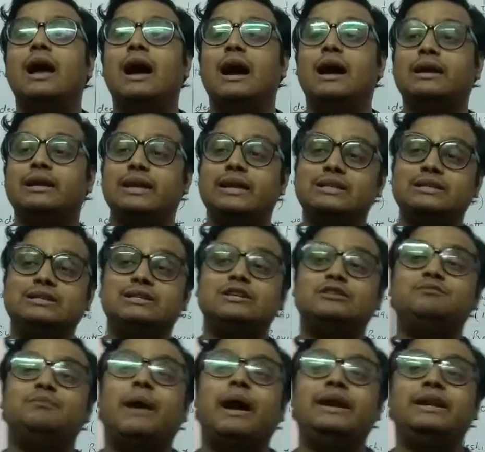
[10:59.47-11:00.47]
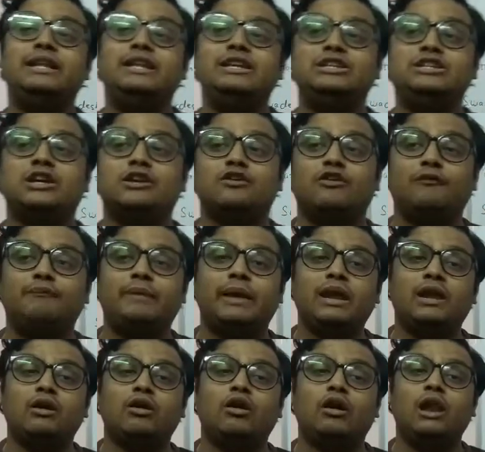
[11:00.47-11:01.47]
against this partition of
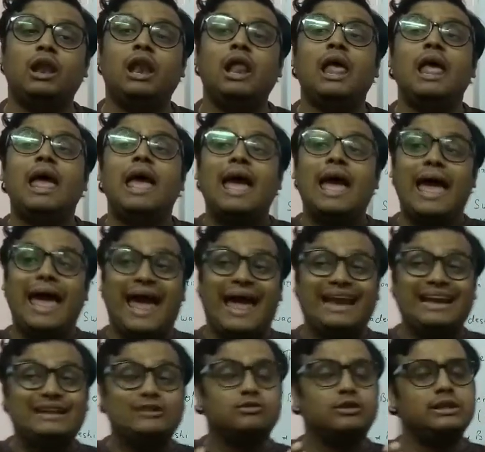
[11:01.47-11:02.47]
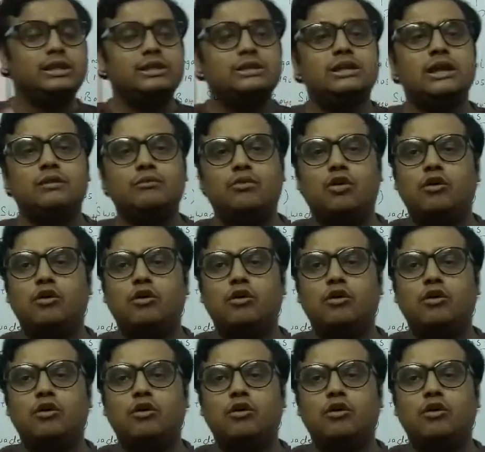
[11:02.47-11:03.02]
Bengal, and Swadeshi and